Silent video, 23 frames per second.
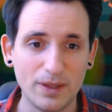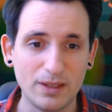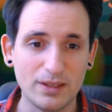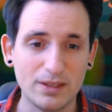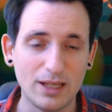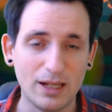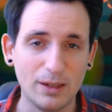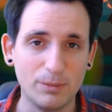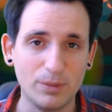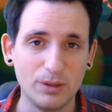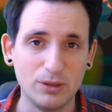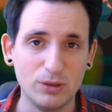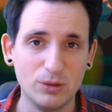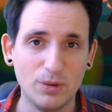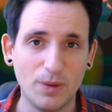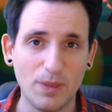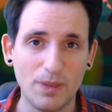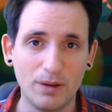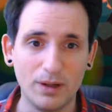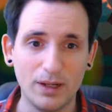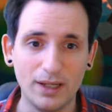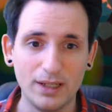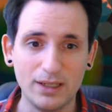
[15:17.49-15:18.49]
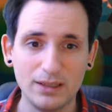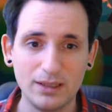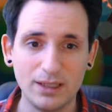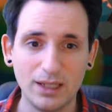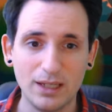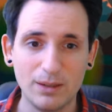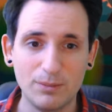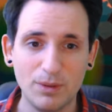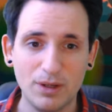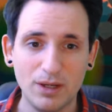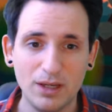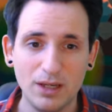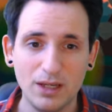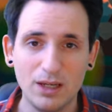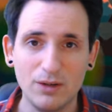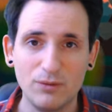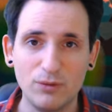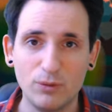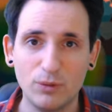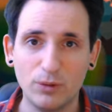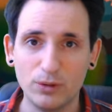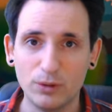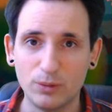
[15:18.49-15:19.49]
It's helping you in the late game if
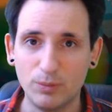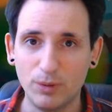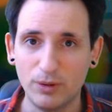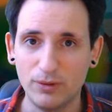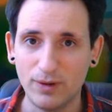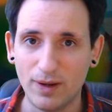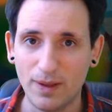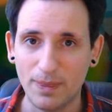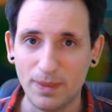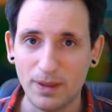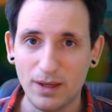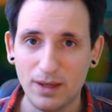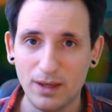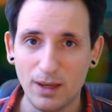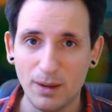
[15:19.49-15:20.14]
you want to prevent